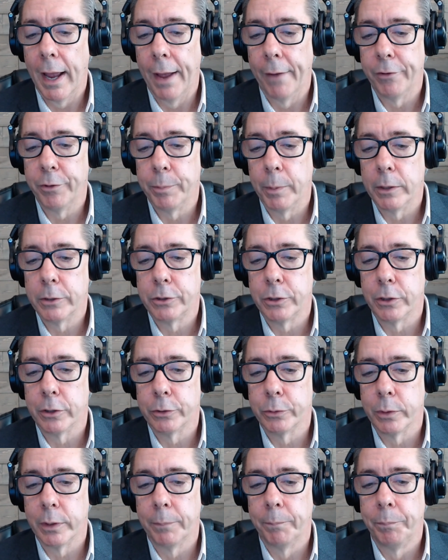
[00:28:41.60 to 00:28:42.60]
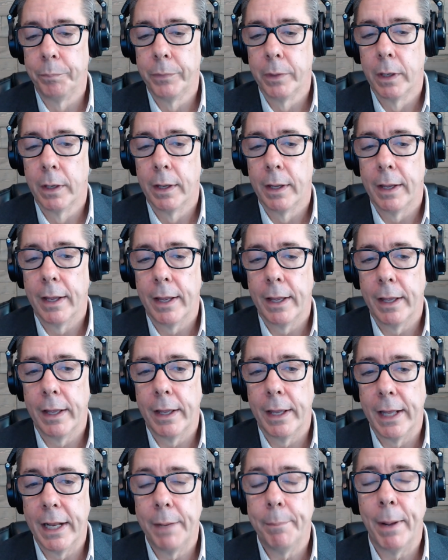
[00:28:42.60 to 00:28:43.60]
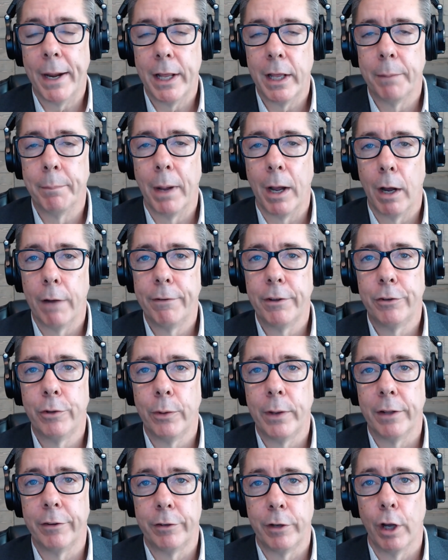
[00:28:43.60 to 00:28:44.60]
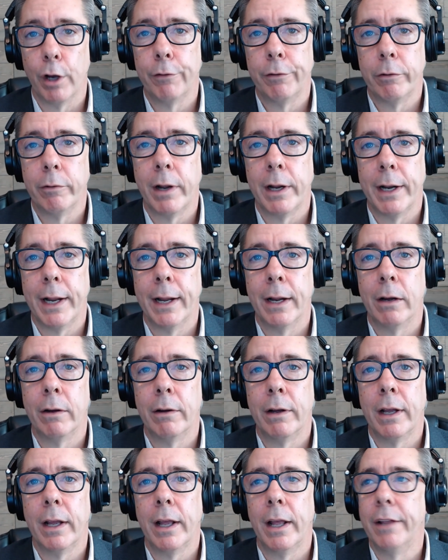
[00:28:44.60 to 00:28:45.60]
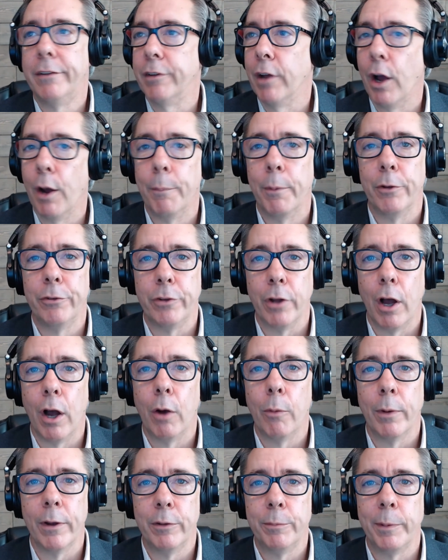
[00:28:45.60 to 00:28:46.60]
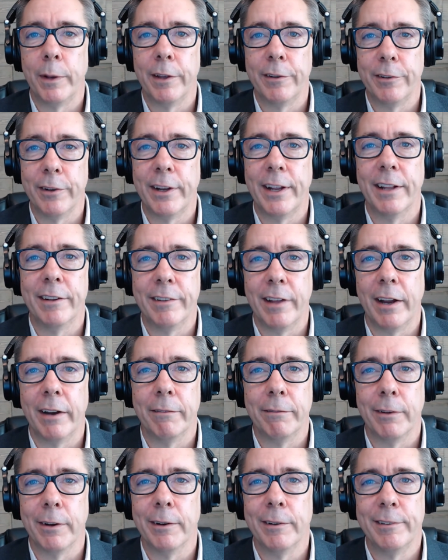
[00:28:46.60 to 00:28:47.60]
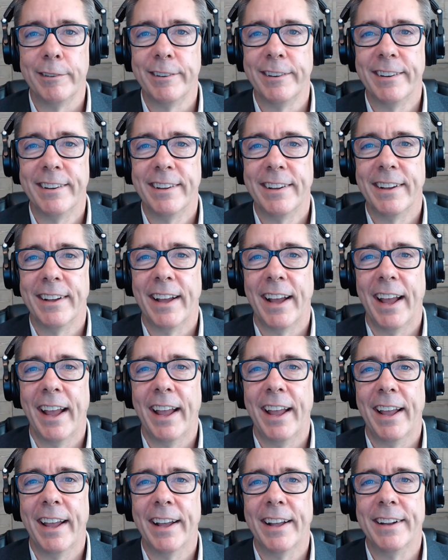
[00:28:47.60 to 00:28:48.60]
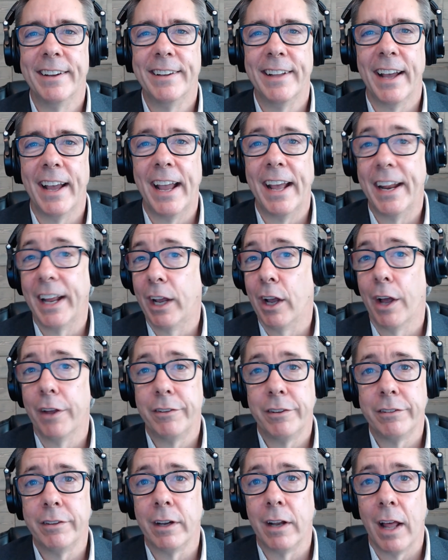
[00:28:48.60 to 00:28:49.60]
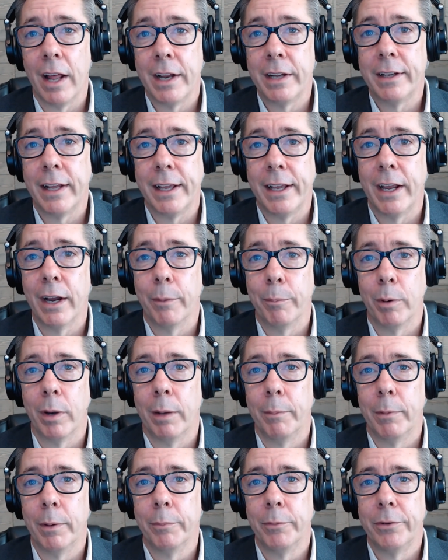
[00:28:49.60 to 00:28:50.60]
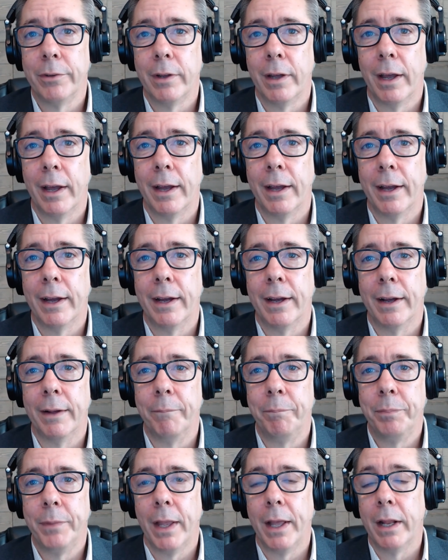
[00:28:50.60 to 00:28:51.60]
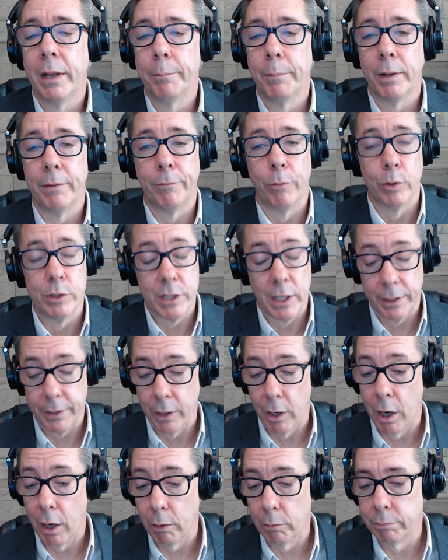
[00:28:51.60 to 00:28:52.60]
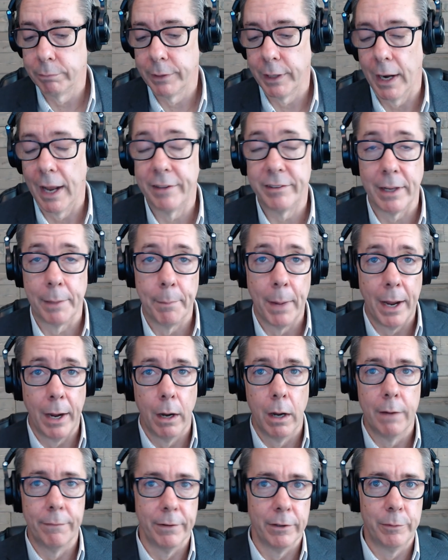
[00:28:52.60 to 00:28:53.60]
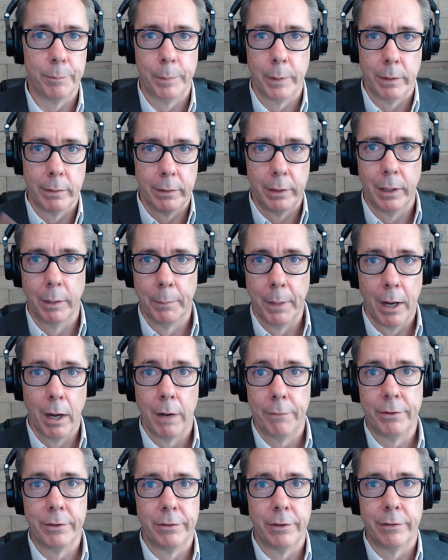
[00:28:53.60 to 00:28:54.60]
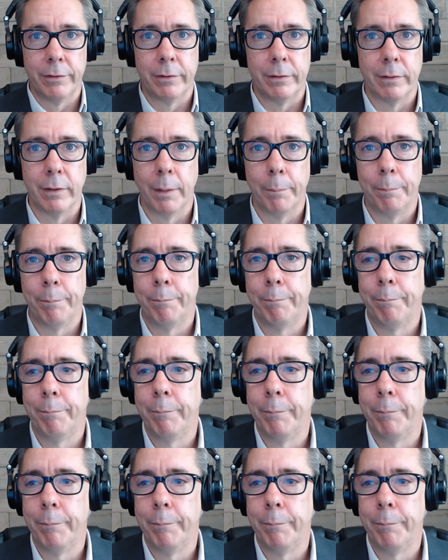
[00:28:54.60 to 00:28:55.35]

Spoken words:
have small children, anybody in my office who gets COVID right now, it's almost always because their kids had it first, and it causes a lot of daycare problems. But fortunately, they're all, I say my office, but my office is a